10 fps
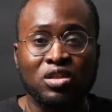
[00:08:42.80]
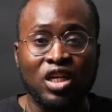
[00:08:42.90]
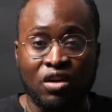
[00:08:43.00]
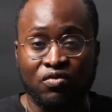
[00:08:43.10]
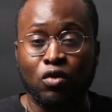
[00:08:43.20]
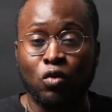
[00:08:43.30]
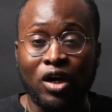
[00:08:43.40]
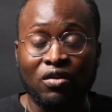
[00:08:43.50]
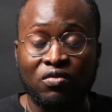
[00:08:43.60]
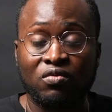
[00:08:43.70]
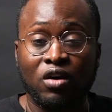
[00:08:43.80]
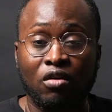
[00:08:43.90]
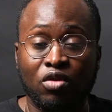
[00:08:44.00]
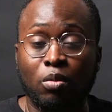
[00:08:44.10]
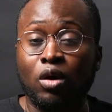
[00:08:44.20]
take a photograph
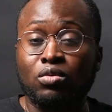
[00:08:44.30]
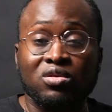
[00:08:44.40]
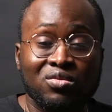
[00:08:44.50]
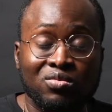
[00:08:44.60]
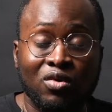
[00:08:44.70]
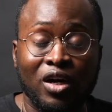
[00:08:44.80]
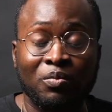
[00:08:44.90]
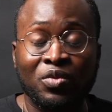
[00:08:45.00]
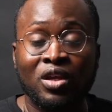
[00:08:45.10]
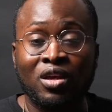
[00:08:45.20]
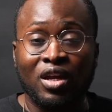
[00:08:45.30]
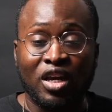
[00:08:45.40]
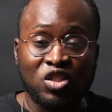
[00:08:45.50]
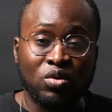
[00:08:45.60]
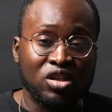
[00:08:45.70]
of the bones, right? An
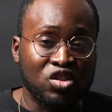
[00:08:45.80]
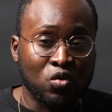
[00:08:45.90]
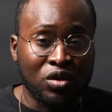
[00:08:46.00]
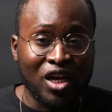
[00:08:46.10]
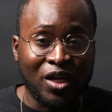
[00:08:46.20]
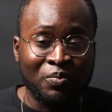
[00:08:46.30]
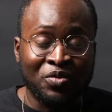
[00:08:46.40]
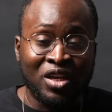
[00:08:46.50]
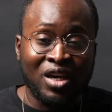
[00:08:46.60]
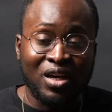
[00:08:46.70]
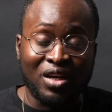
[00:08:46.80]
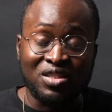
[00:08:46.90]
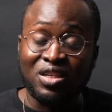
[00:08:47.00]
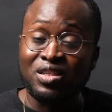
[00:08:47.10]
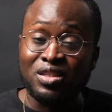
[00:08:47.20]
X-ray is doing that, and a
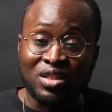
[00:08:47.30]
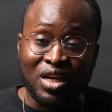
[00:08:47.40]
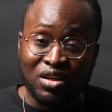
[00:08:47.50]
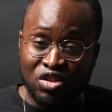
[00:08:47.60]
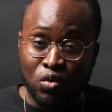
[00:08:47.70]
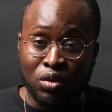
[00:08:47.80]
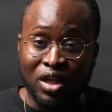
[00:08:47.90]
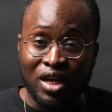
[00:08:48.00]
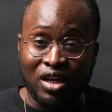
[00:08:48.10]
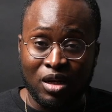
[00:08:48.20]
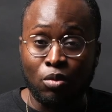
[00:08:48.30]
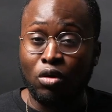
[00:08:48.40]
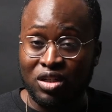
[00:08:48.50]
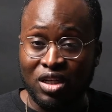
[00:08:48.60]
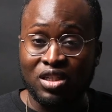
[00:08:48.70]
CT scan is doing that in
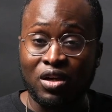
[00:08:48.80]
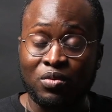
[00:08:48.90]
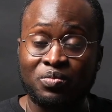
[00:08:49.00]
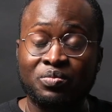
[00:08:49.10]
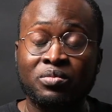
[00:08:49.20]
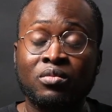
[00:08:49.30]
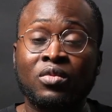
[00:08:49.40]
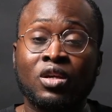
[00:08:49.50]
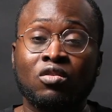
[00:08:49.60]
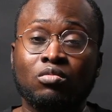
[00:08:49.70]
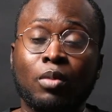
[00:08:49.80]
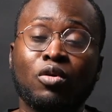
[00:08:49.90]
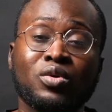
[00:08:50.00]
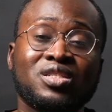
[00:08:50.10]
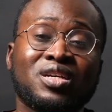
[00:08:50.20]
more detail.
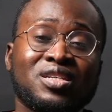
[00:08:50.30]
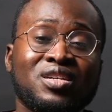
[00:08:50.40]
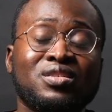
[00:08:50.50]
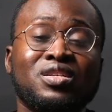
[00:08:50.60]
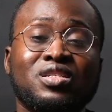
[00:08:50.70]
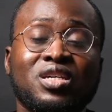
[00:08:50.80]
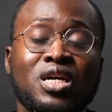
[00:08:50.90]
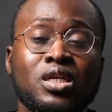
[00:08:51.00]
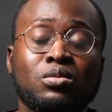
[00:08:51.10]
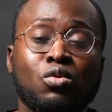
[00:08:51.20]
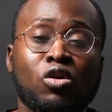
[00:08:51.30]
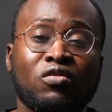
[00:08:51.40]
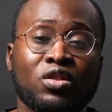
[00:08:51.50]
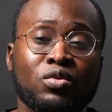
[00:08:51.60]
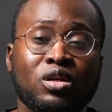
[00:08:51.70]
Remember, we said a CT scan is more of
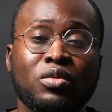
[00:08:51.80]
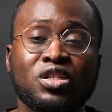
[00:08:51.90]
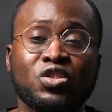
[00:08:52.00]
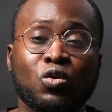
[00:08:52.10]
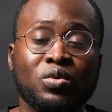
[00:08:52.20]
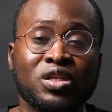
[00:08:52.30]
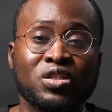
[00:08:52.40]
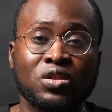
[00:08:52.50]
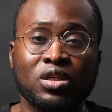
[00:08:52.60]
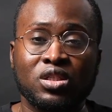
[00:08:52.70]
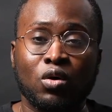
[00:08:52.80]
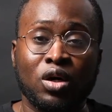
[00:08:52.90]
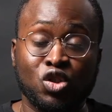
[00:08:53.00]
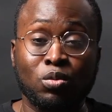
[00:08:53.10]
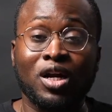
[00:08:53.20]
a 3-dimensional picture, and so
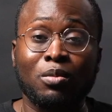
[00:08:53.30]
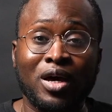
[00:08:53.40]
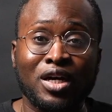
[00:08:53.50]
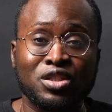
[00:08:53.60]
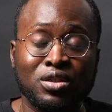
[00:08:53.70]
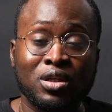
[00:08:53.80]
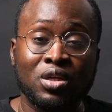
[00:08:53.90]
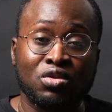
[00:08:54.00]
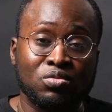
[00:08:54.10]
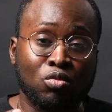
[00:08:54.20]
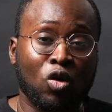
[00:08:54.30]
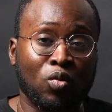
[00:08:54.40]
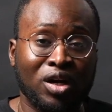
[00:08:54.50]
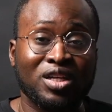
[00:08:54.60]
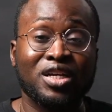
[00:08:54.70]
as you might imagine, there's more
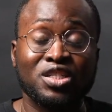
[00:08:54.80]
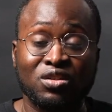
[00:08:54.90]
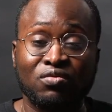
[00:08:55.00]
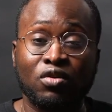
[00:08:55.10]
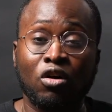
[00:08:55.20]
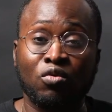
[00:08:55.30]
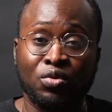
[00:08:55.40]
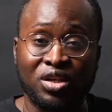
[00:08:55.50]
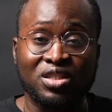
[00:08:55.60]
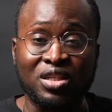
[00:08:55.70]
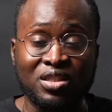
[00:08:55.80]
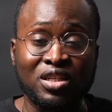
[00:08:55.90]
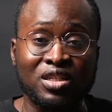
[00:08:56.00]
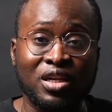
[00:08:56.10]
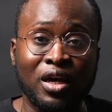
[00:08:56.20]
radiation involved with a
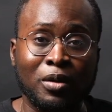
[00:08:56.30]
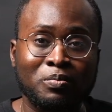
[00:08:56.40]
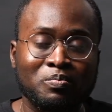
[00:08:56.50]
CT scan.